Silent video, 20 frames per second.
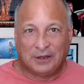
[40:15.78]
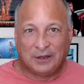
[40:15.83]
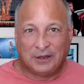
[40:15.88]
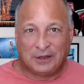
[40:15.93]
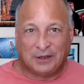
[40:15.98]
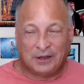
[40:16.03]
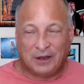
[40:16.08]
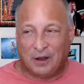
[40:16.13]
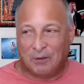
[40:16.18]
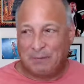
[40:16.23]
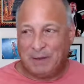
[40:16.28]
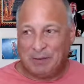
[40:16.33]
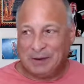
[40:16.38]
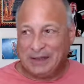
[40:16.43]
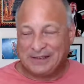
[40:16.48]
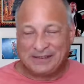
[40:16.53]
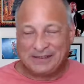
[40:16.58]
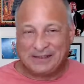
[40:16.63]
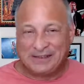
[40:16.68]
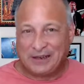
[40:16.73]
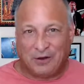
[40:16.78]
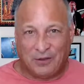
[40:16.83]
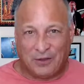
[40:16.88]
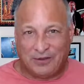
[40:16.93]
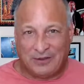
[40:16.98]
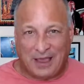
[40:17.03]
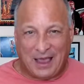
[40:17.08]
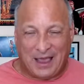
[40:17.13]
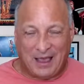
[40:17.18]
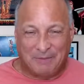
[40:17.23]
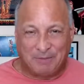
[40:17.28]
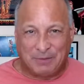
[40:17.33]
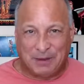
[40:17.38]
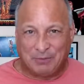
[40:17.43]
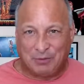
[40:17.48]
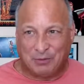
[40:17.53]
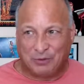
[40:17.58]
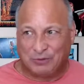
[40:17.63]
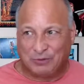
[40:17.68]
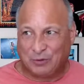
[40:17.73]
People get sick all the time.
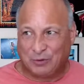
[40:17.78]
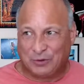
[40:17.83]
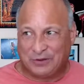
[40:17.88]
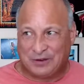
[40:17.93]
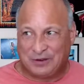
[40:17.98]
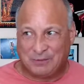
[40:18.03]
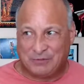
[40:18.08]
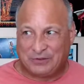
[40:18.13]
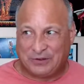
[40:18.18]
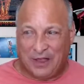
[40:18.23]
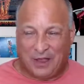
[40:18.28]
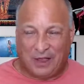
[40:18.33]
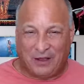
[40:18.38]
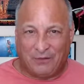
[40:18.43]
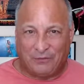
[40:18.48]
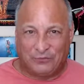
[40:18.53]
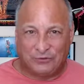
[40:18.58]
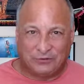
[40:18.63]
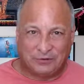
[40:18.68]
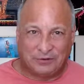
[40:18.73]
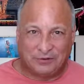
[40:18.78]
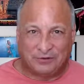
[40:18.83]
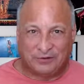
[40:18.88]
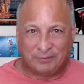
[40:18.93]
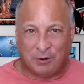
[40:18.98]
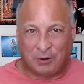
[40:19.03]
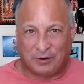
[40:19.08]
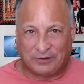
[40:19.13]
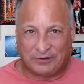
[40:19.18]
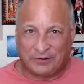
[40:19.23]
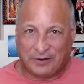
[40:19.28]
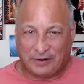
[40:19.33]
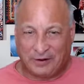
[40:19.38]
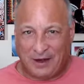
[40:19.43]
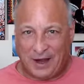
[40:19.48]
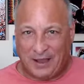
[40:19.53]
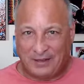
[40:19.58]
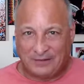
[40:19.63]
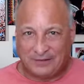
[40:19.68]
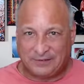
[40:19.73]
People do it to themselves, smoking
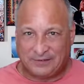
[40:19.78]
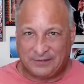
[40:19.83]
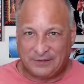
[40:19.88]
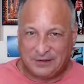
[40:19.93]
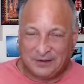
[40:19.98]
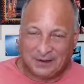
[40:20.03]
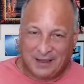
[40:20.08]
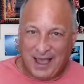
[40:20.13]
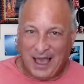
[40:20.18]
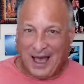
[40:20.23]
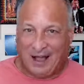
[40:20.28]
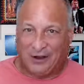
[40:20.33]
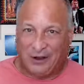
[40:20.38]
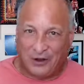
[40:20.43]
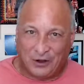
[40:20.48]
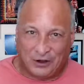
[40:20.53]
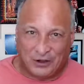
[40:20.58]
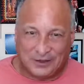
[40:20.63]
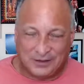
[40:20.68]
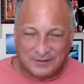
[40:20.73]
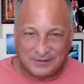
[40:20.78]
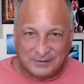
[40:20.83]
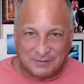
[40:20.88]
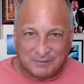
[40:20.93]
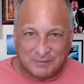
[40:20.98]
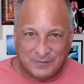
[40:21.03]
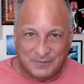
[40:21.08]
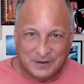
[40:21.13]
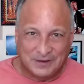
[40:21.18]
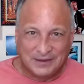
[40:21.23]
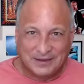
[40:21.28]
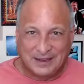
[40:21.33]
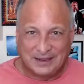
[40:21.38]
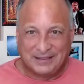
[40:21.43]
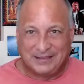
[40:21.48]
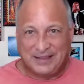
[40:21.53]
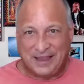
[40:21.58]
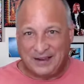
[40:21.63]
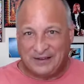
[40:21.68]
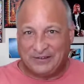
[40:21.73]
cigarettes, alcoholism,
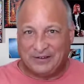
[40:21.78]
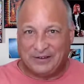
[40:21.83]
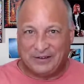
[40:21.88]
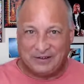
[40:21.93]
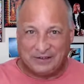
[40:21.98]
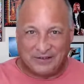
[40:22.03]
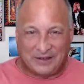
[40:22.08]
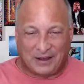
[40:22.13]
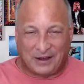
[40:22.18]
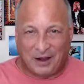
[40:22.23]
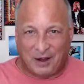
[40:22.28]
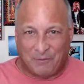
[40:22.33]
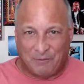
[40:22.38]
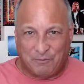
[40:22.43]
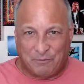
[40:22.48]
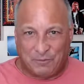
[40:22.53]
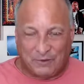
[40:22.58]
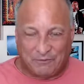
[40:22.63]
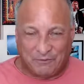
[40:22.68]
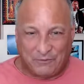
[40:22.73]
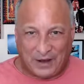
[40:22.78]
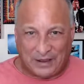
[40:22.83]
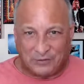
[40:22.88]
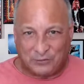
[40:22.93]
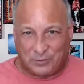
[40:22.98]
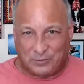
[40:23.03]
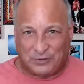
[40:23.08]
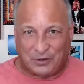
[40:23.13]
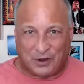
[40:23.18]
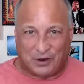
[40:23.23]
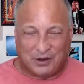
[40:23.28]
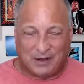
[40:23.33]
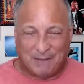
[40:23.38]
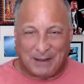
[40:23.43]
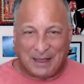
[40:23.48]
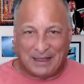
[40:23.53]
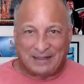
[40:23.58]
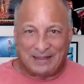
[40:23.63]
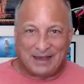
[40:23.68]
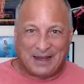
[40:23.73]
addictions, like the friends we were talking
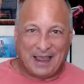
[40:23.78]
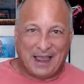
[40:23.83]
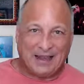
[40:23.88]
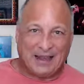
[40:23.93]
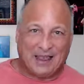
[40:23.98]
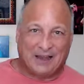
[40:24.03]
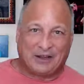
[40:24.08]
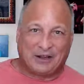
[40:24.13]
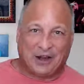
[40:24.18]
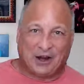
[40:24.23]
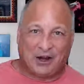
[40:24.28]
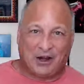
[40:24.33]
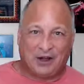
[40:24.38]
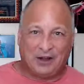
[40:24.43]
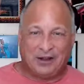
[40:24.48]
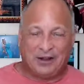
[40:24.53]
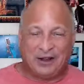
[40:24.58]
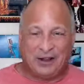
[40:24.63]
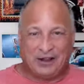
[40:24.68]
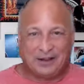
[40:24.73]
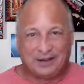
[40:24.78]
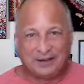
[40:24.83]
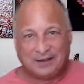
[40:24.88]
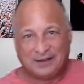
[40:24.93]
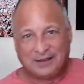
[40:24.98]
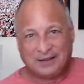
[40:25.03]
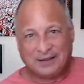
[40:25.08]
about today, like Kurt and